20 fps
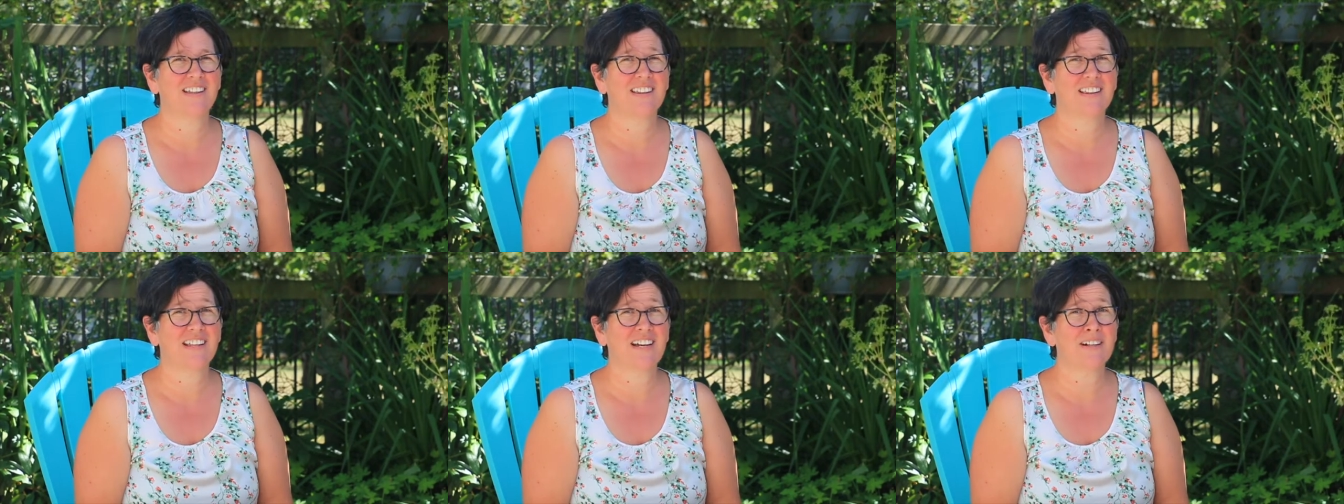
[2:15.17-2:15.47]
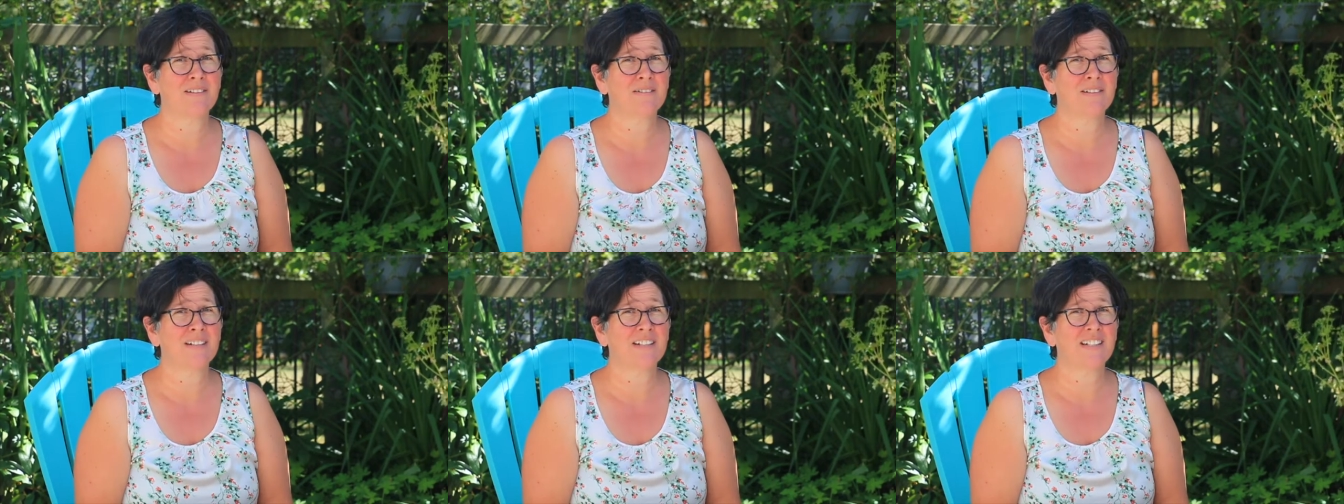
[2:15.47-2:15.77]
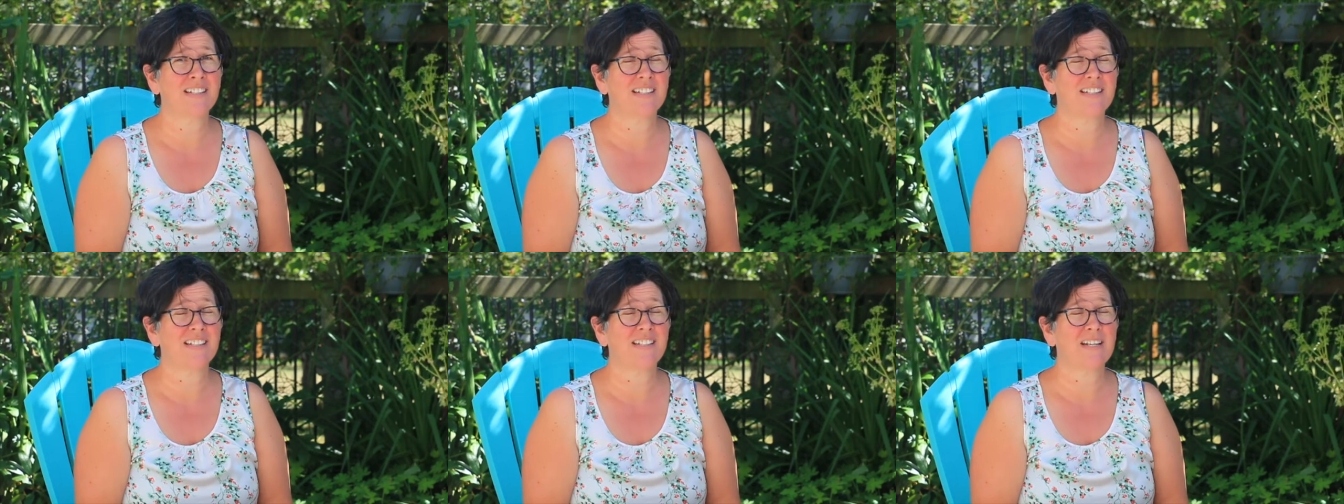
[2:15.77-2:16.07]
that one
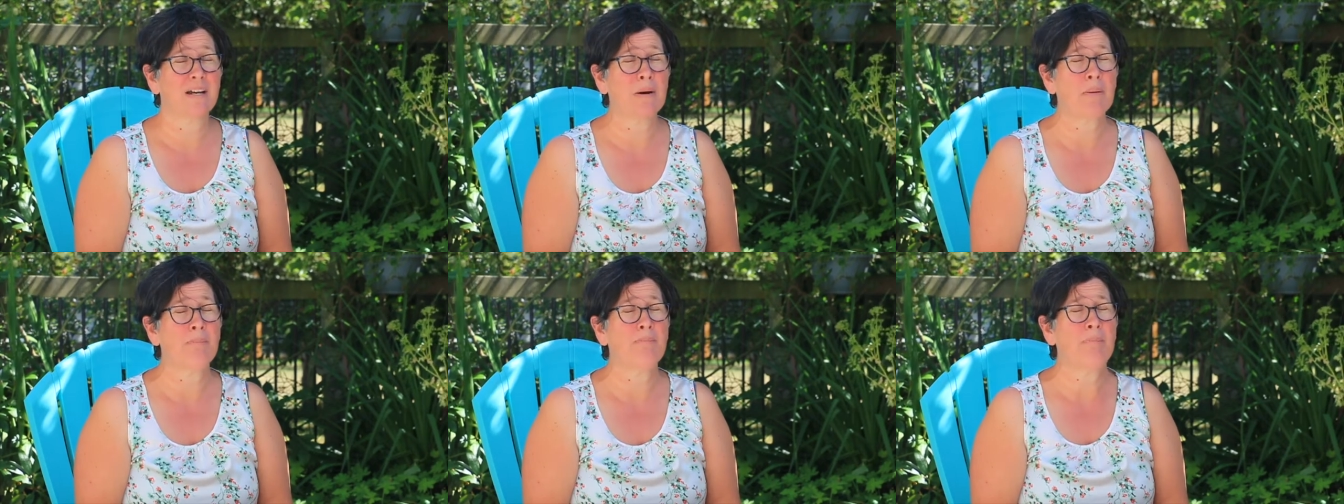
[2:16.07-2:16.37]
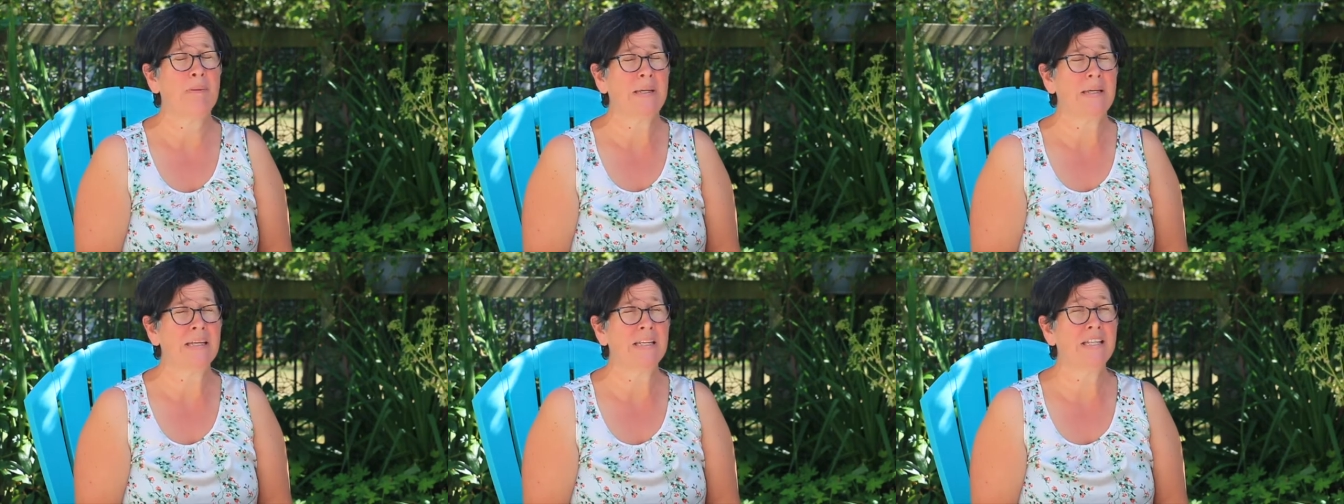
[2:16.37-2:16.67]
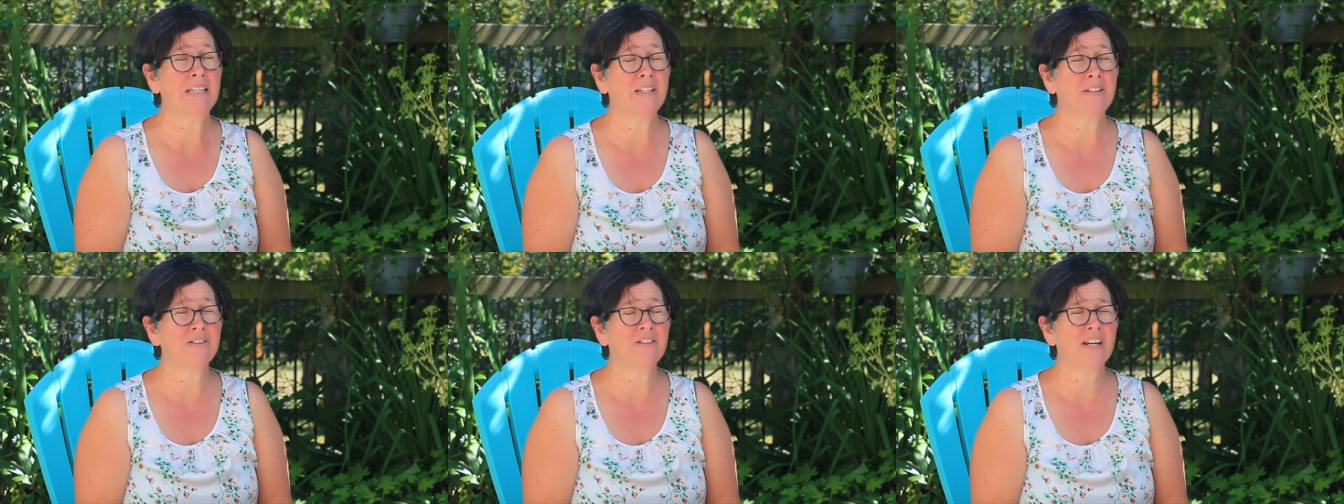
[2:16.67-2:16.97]
is a big,
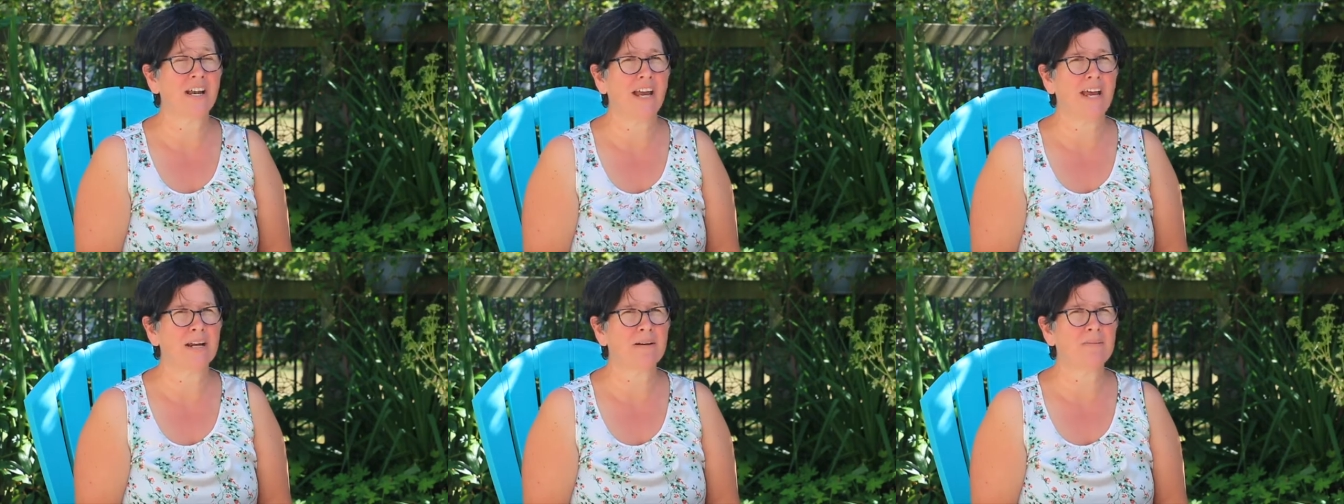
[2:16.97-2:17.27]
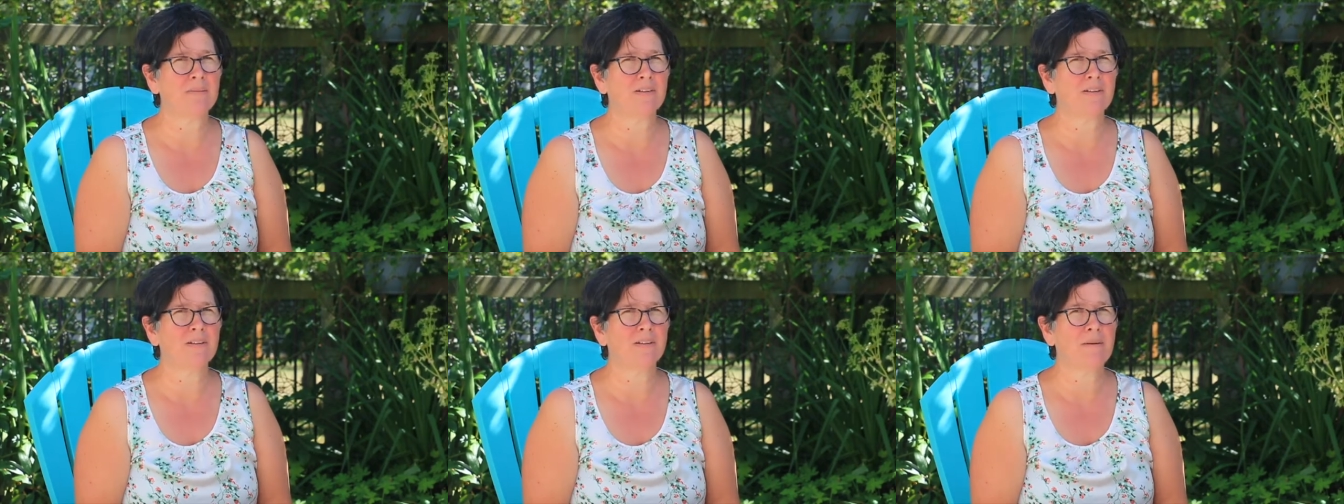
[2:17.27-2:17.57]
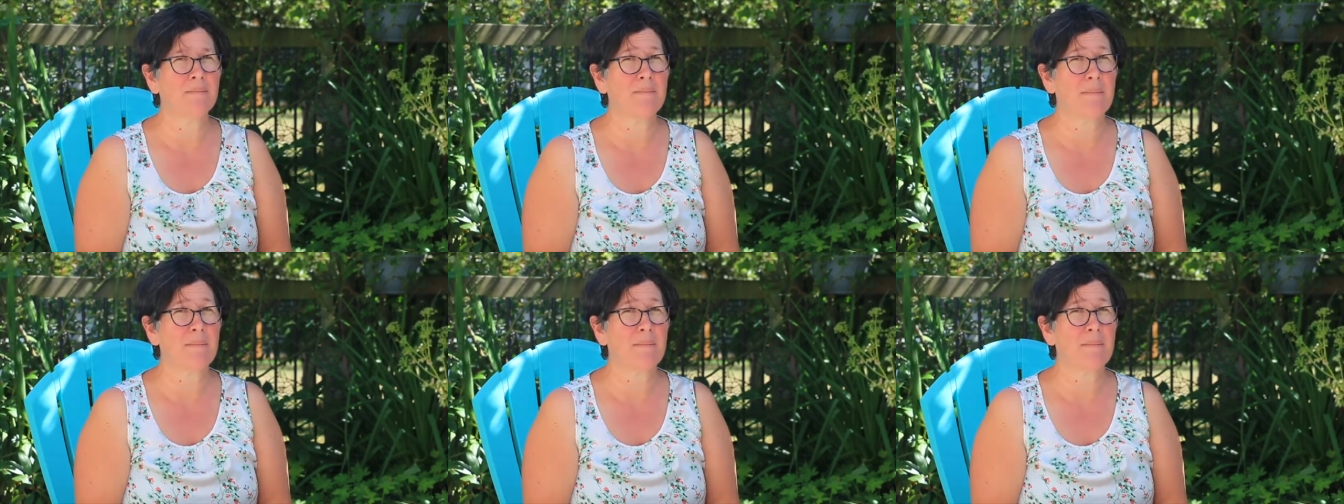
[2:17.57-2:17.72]
huge animal,